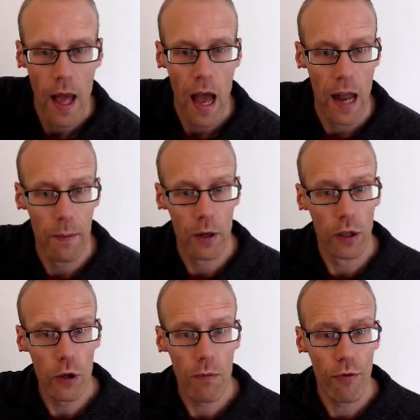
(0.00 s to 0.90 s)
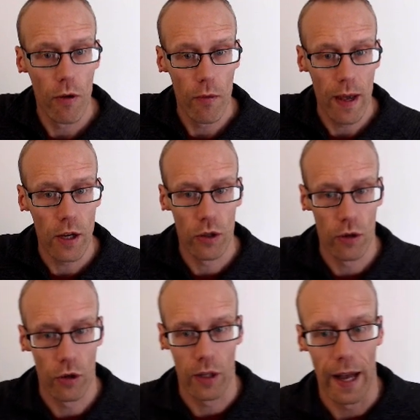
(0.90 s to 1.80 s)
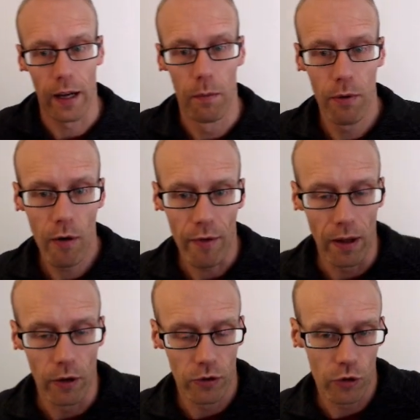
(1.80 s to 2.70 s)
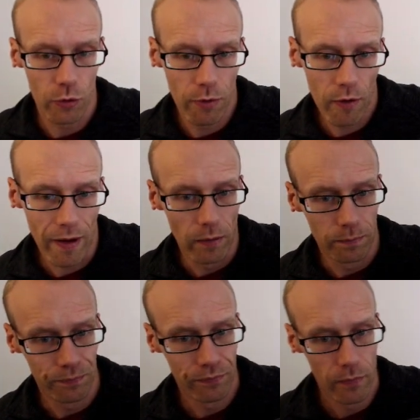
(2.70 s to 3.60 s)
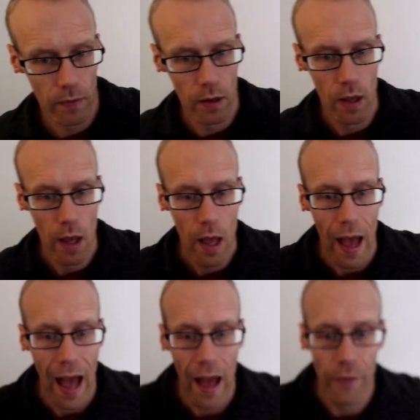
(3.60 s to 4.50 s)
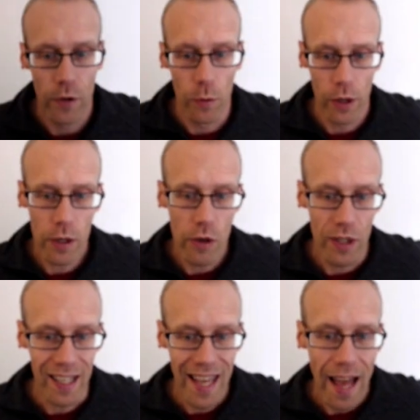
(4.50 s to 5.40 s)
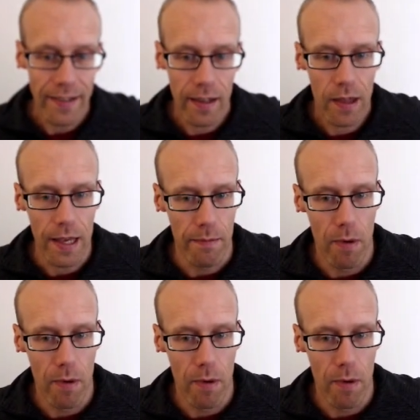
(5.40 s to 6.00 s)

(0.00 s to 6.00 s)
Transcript: And then we're going to loop through each social icon profile or social profile. And we're going to use the get theme